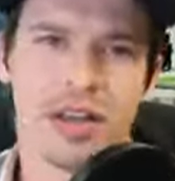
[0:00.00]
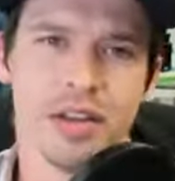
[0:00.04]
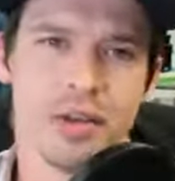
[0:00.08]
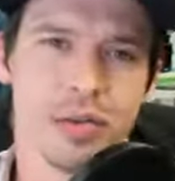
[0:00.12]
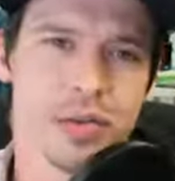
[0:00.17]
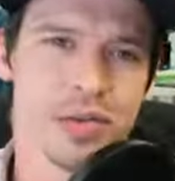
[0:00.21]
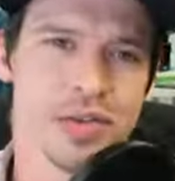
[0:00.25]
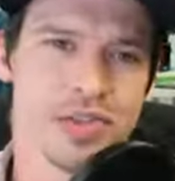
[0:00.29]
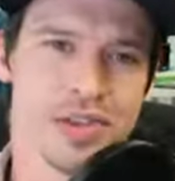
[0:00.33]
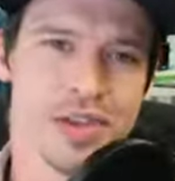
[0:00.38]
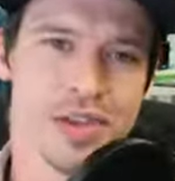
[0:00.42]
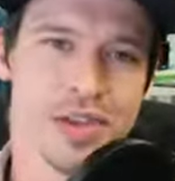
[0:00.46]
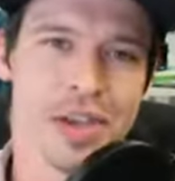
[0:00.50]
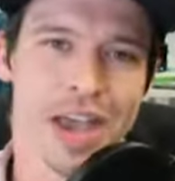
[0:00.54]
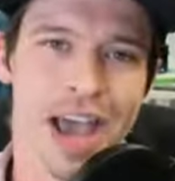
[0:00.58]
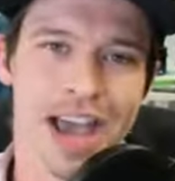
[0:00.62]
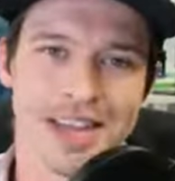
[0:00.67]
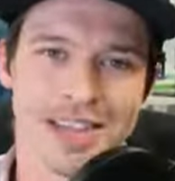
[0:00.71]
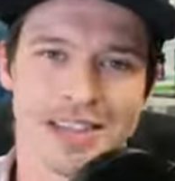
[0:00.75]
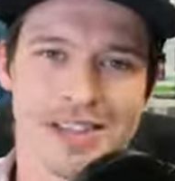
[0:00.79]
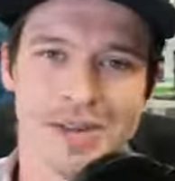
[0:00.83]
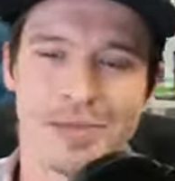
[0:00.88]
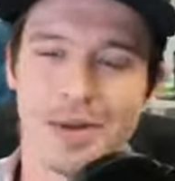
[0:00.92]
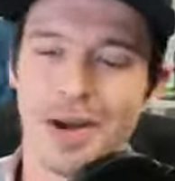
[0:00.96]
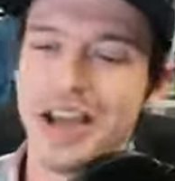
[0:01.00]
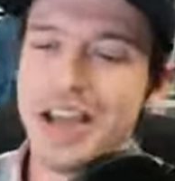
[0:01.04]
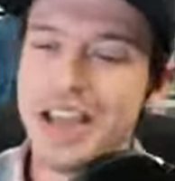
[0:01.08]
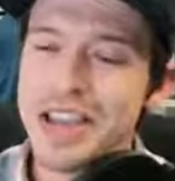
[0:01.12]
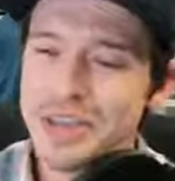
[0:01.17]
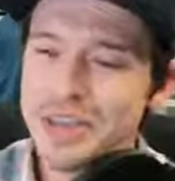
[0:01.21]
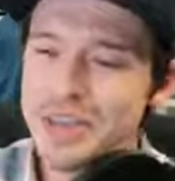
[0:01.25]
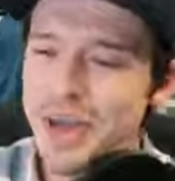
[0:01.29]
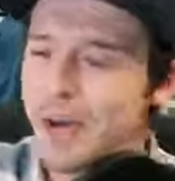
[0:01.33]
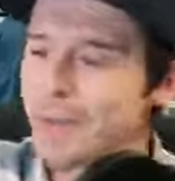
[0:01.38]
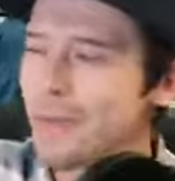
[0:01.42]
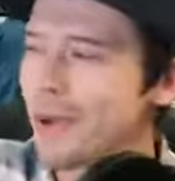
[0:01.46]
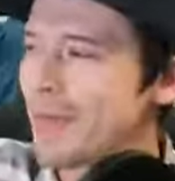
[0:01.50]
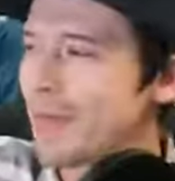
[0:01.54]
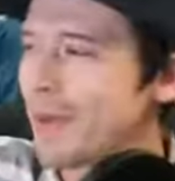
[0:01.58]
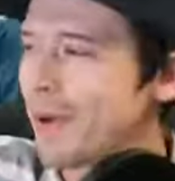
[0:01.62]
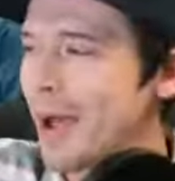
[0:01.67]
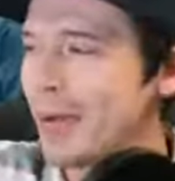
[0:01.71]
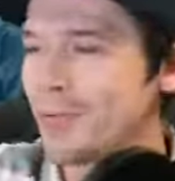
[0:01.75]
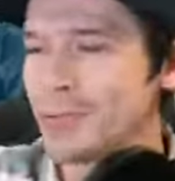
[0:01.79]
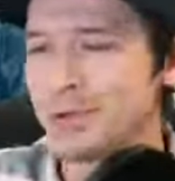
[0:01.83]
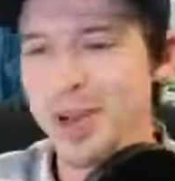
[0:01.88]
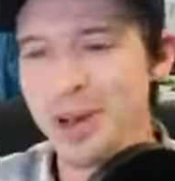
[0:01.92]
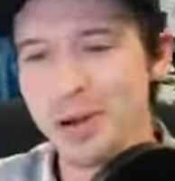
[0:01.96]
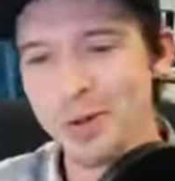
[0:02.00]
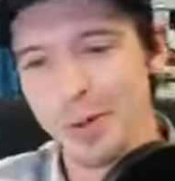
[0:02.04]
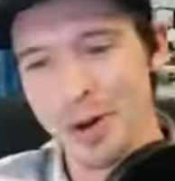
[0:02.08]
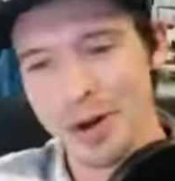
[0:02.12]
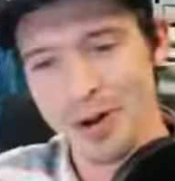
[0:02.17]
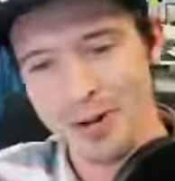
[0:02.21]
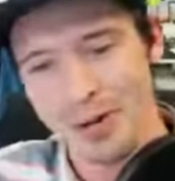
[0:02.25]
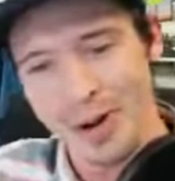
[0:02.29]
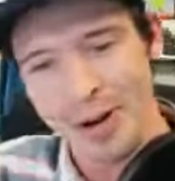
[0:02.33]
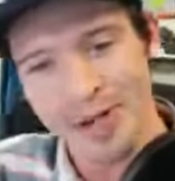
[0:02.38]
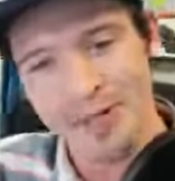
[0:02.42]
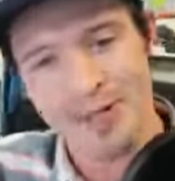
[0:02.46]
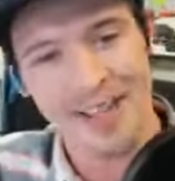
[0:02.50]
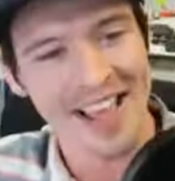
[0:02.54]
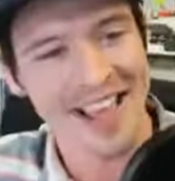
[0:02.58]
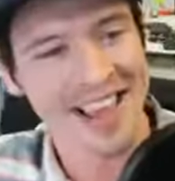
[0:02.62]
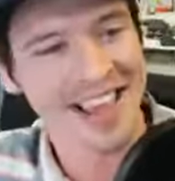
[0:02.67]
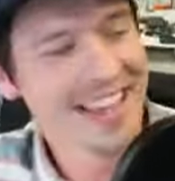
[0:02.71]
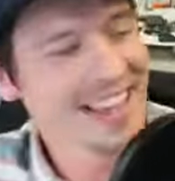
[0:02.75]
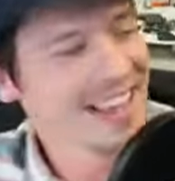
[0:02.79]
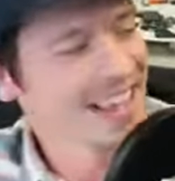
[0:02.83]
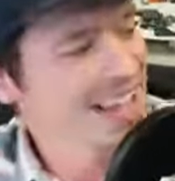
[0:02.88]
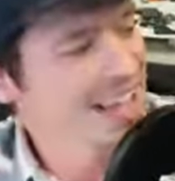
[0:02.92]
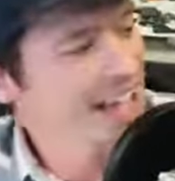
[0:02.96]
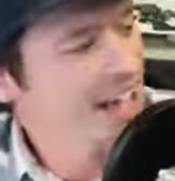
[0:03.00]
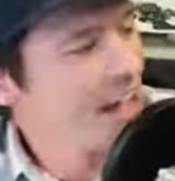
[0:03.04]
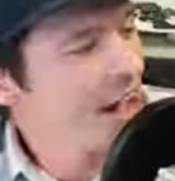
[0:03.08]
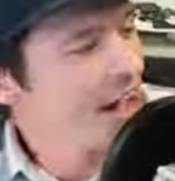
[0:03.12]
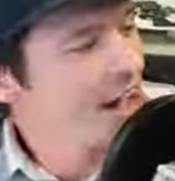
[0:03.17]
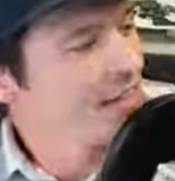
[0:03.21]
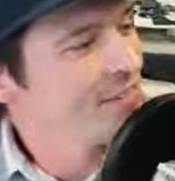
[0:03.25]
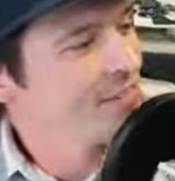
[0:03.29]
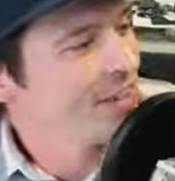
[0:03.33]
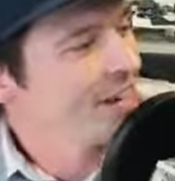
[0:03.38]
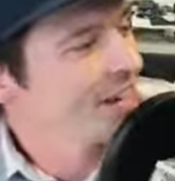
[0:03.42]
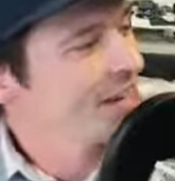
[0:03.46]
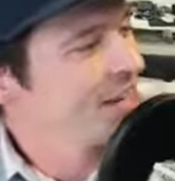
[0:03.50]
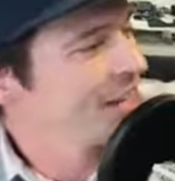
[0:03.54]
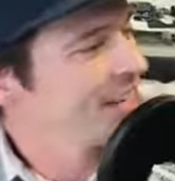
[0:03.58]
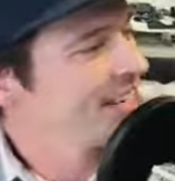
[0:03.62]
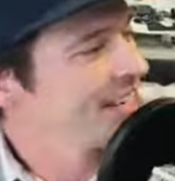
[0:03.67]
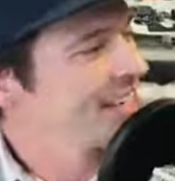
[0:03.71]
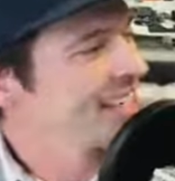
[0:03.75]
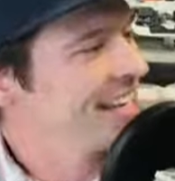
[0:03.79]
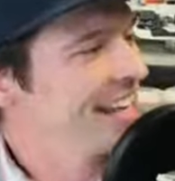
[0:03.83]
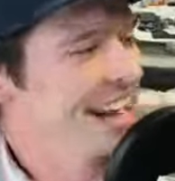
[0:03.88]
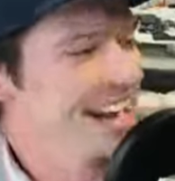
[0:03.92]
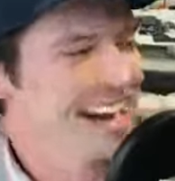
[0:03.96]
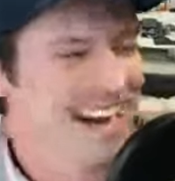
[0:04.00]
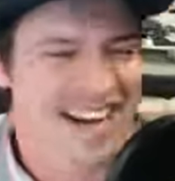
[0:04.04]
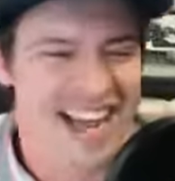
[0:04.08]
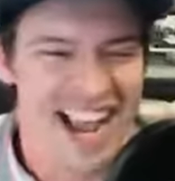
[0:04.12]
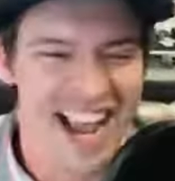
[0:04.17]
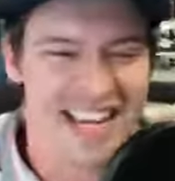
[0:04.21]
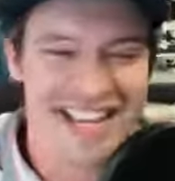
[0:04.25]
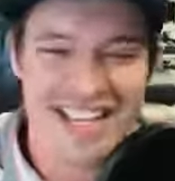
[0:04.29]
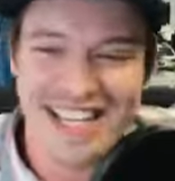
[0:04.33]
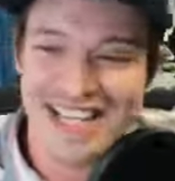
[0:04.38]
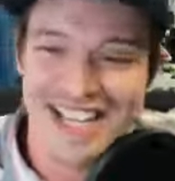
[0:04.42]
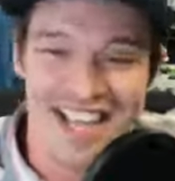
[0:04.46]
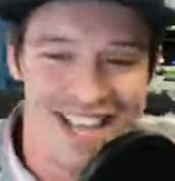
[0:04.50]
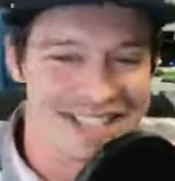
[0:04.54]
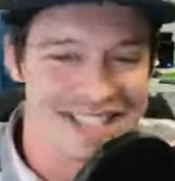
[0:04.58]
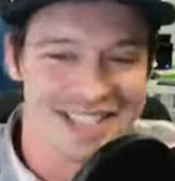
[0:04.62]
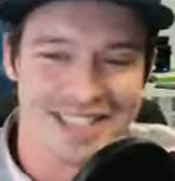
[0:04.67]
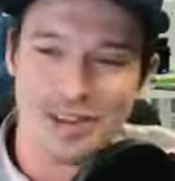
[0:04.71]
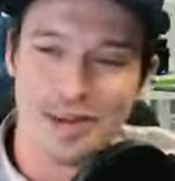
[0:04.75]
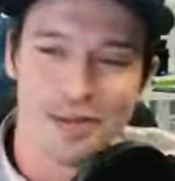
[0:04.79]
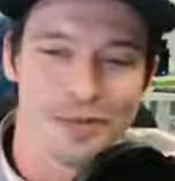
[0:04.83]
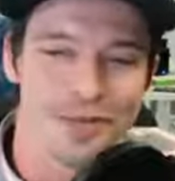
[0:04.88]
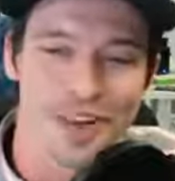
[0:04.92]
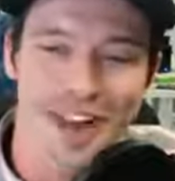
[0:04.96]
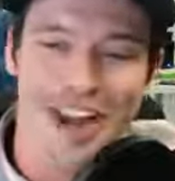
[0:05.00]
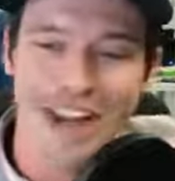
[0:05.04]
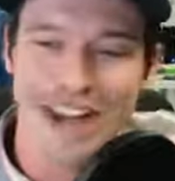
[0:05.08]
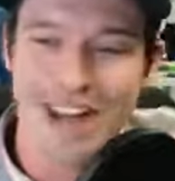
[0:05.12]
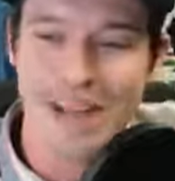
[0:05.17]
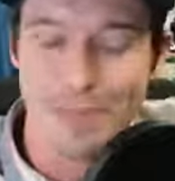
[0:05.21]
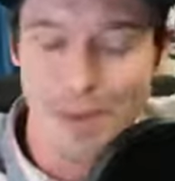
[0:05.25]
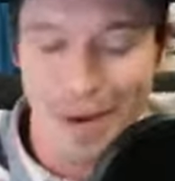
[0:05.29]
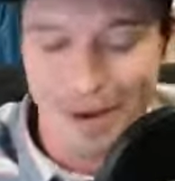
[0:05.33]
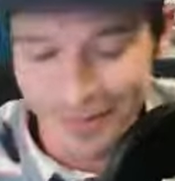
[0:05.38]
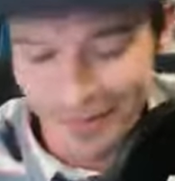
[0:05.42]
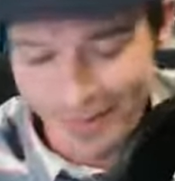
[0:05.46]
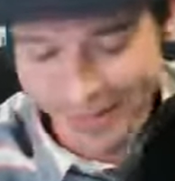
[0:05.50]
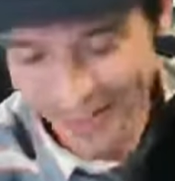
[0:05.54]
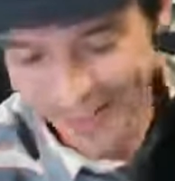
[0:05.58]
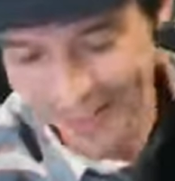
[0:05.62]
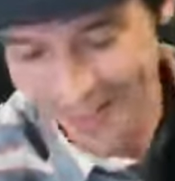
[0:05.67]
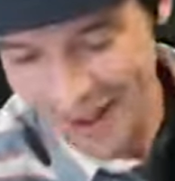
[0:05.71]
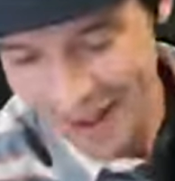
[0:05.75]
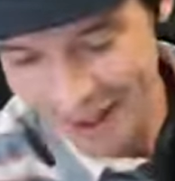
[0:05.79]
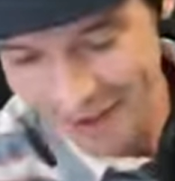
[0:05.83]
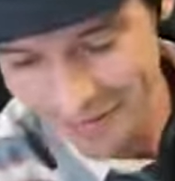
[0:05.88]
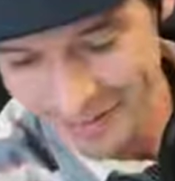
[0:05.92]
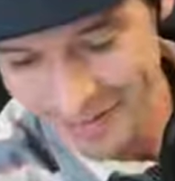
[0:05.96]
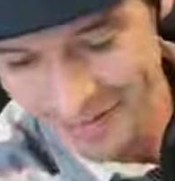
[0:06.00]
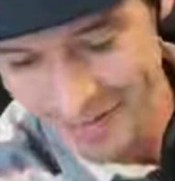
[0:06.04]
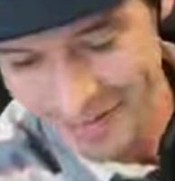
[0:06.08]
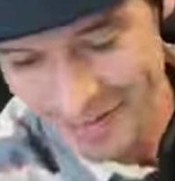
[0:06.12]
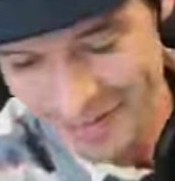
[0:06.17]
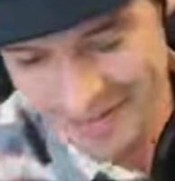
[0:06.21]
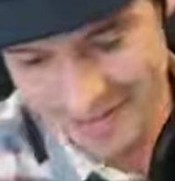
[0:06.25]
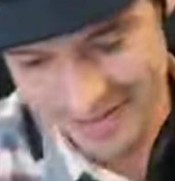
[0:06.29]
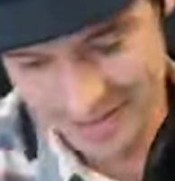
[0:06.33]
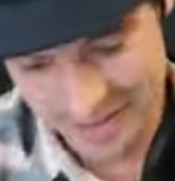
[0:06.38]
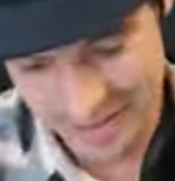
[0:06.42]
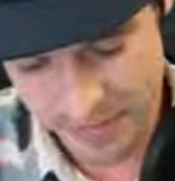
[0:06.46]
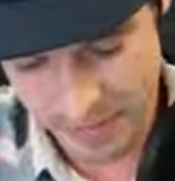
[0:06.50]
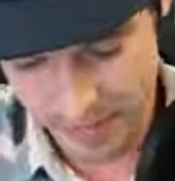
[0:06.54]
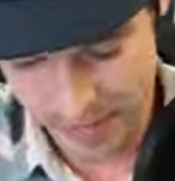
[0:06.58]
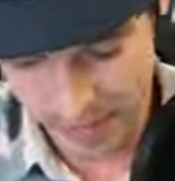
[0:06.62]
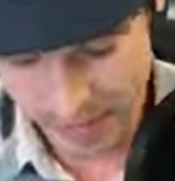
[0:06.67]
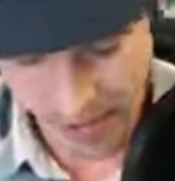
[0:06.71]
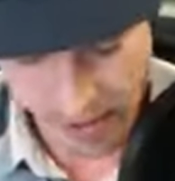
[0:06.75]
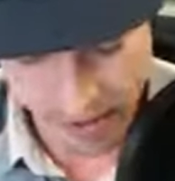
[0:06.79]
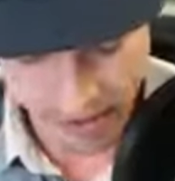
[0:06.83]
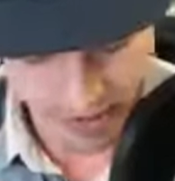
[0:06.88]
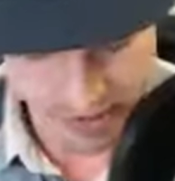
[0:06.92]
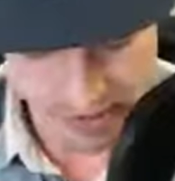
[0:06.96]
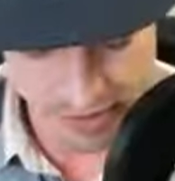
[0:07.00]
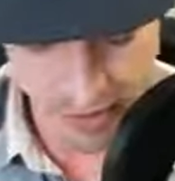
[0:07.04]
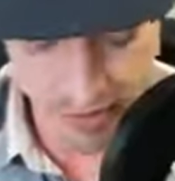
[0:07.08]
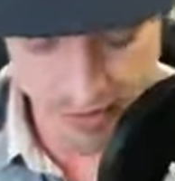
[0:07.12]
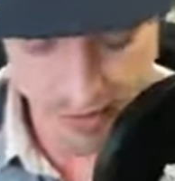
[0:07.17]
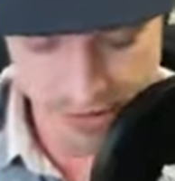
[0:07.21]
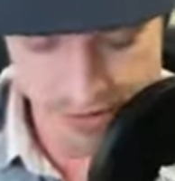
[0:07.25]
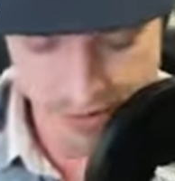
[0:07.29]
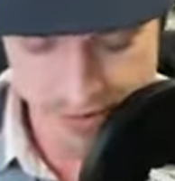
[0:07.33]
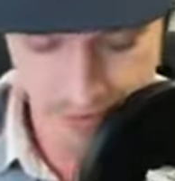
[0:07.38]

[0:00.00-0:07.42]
We'll see you guys tomorrow. Sorry, by the way, I'm trying to work on my cursing here, and I just got so fired up. I really spit it out at you guys.